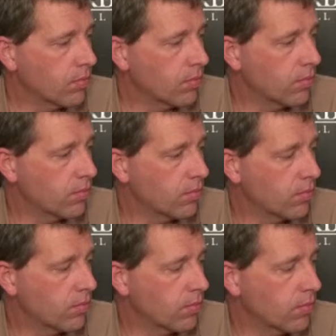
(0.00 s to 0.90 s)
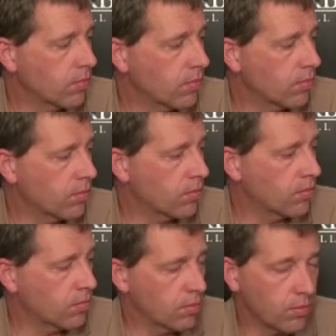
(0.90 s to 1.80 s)

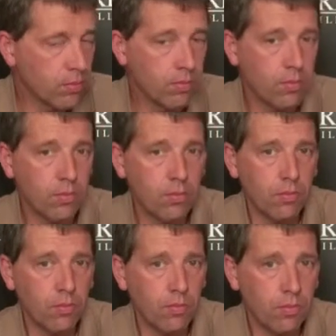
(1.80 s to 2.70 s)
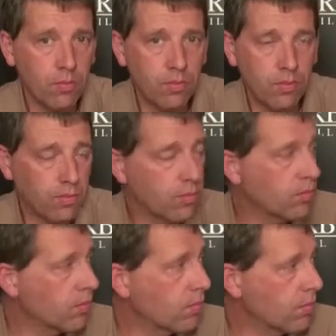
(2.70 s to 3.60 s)

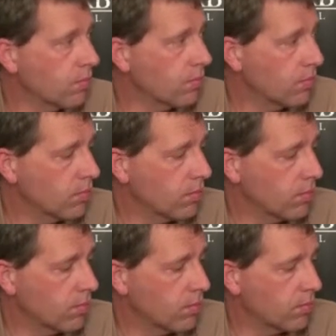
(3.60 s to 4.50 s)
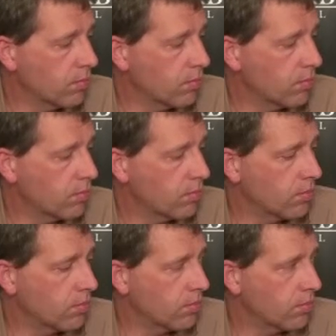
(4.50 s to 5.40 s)

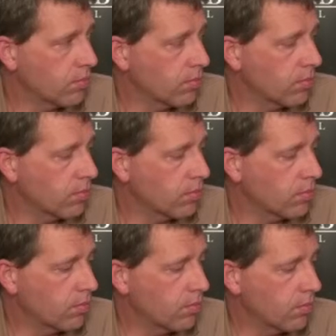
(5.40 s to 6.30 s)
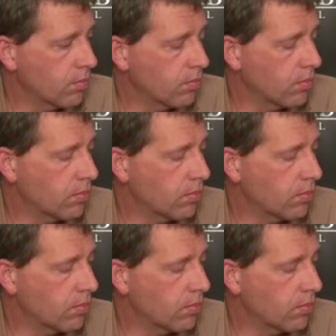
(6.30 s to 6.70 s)
This person isn't speaking.